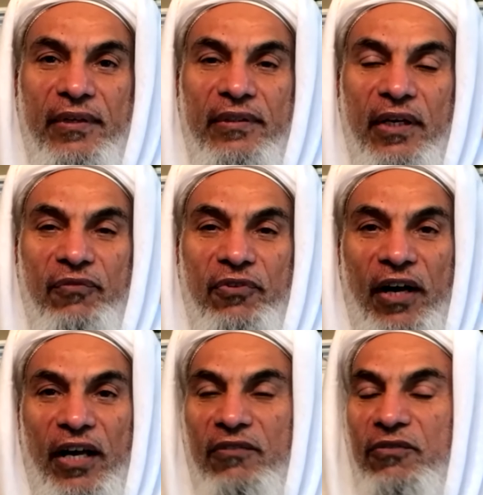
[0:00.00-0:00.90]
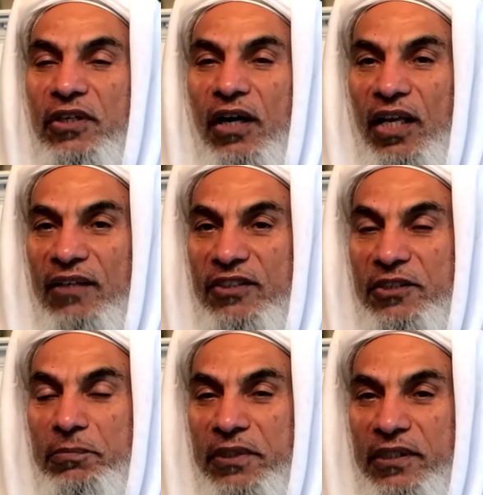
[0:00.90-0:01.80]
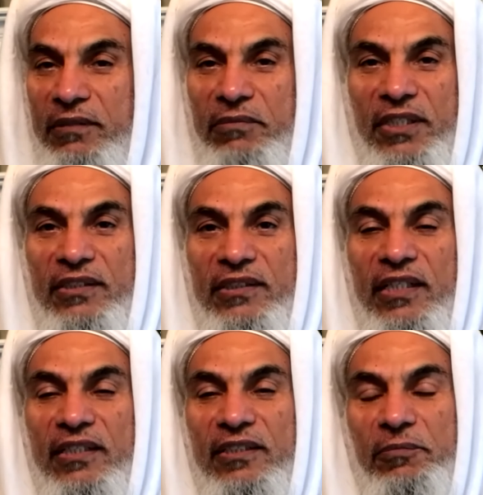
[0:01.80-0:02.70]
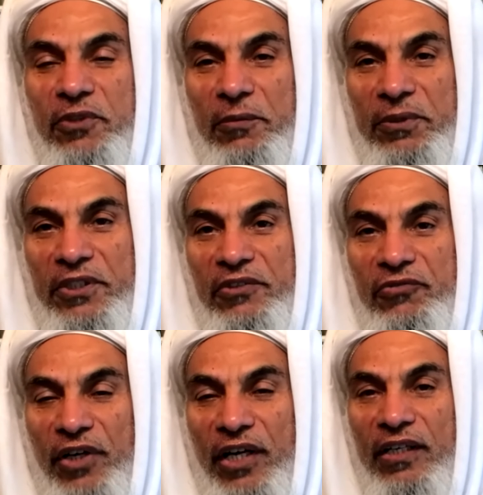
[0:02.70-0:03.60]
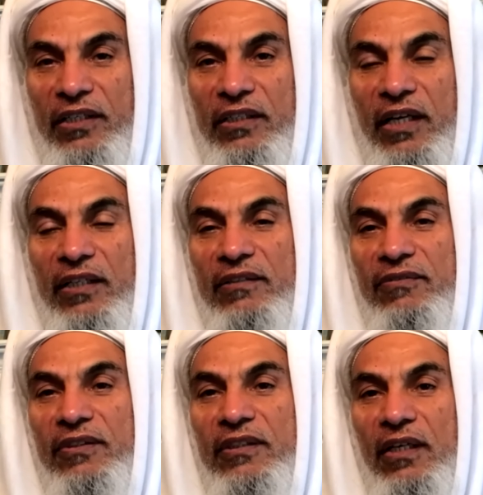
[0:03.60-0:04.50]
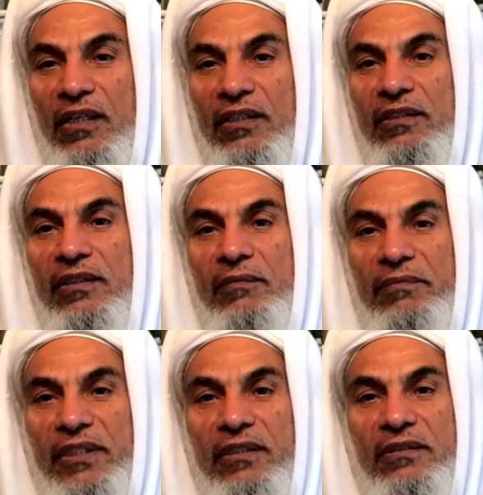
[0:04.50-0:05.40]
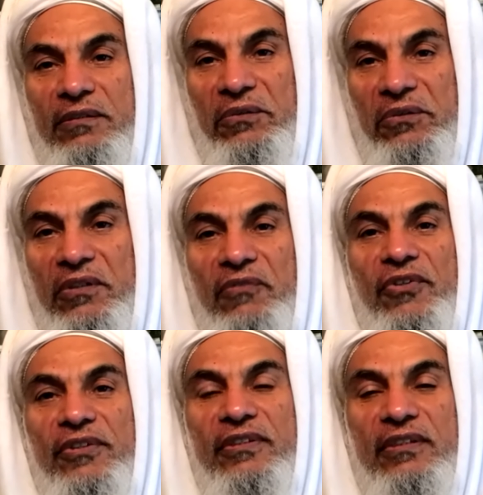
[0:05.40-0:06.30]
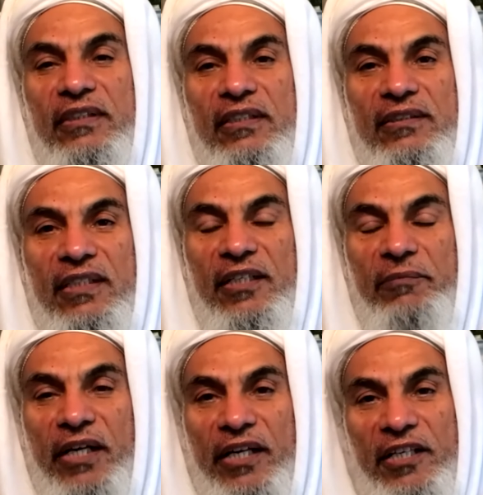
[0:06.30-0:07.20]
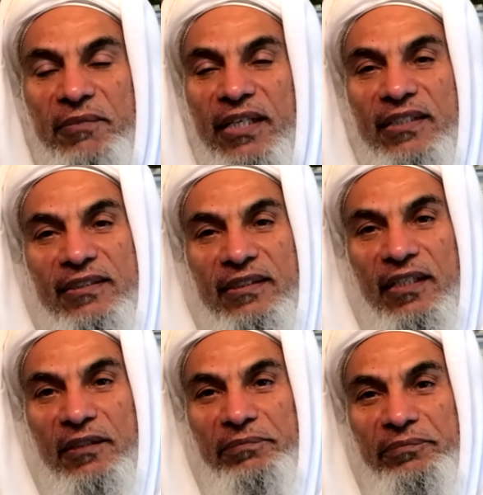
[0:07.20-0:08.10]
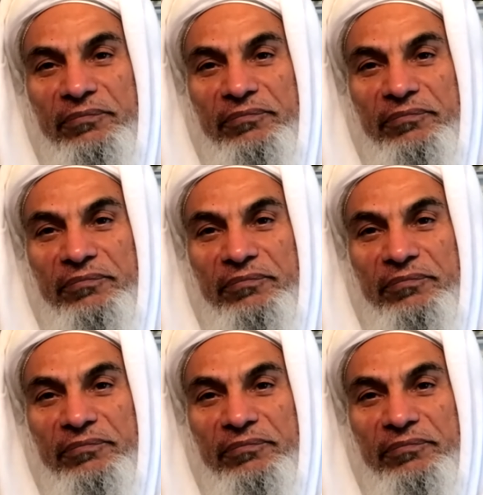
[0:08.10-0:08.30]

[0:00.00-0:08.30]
The fire would always burn because that is the property of fire, and it would not be cool for Sayyidina Ibrahim alayhi salam.